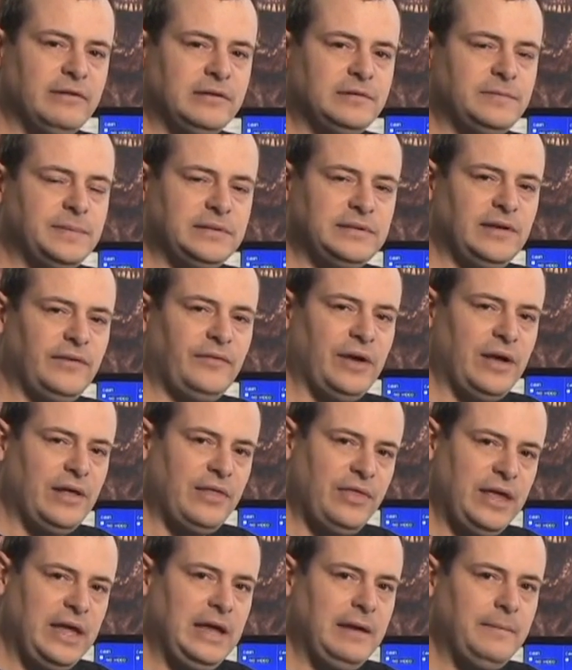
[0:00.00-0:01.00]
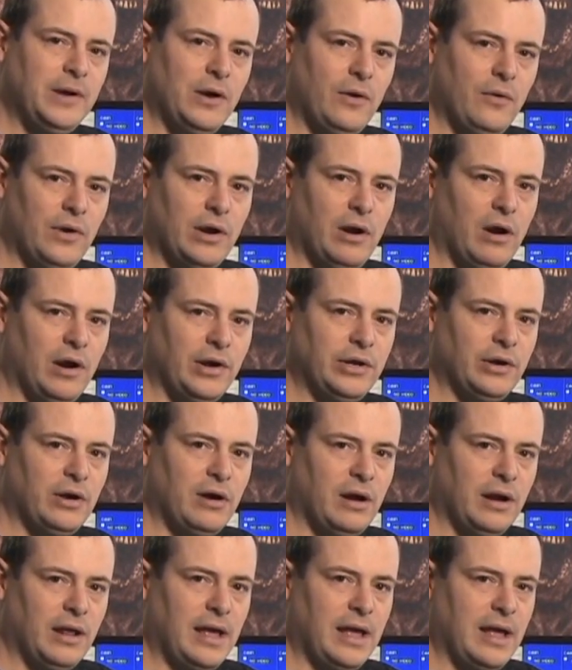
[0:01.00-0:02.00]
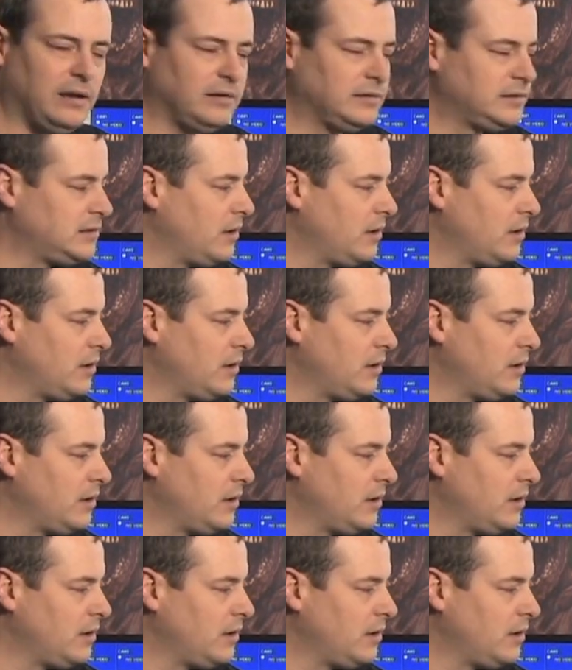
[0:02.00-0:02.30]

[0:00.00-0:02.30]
a specific theme going on in your haunted house.